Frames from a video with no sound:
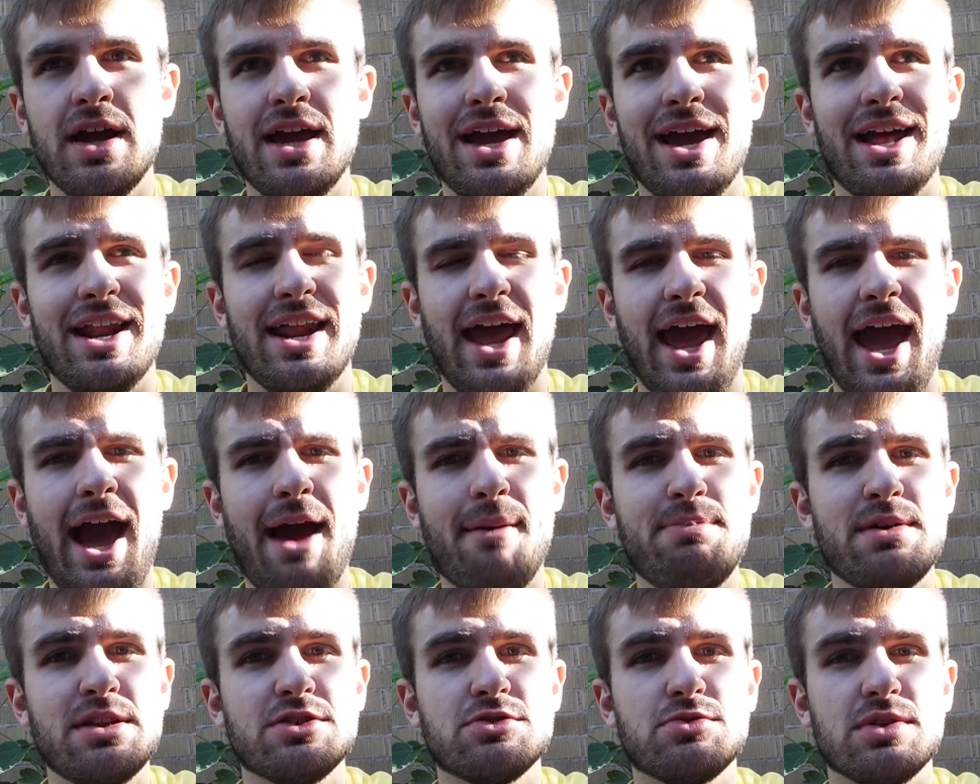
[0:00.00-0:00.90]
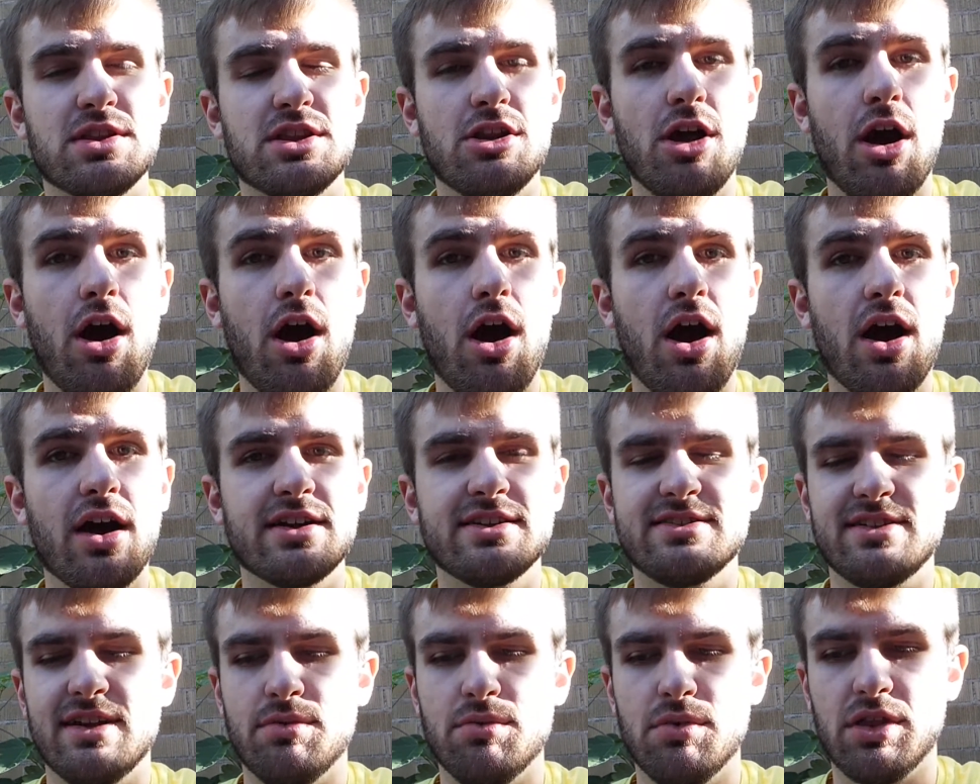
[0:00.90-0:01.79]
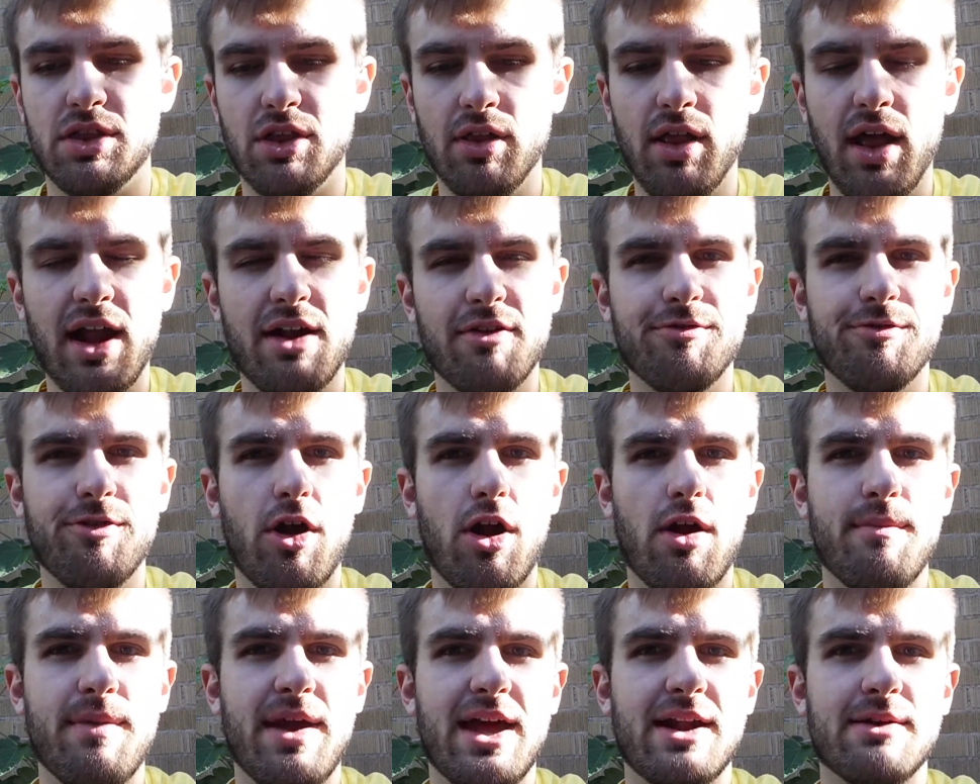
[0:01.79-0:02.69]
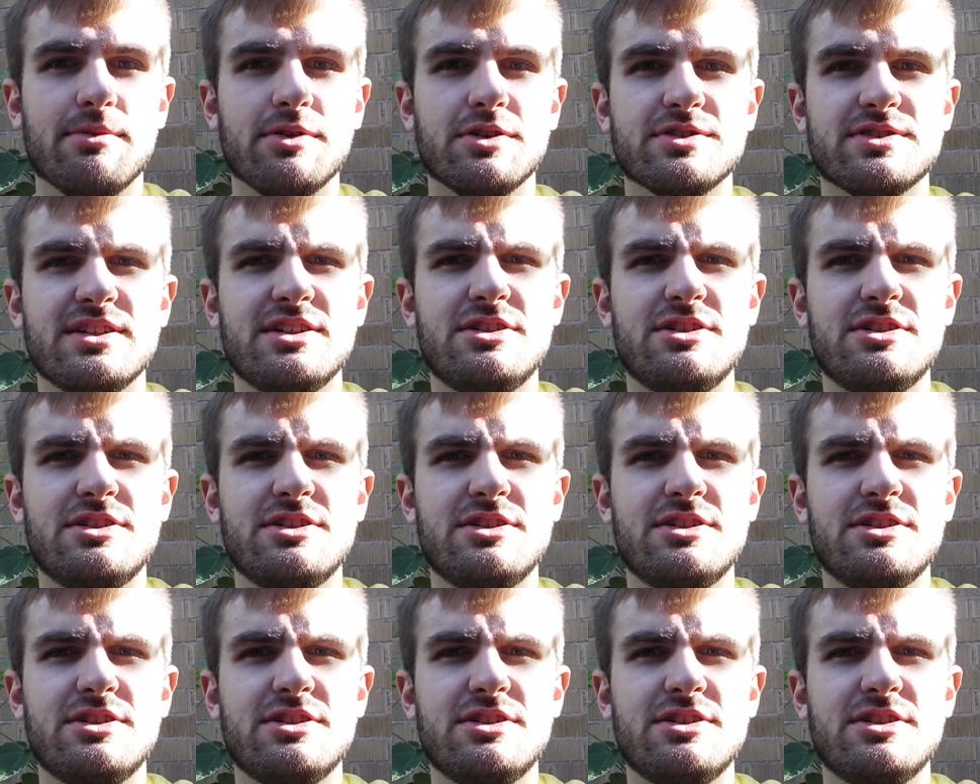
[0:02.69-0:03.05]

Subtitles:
and it happens with dogs and with a lot of farm animals.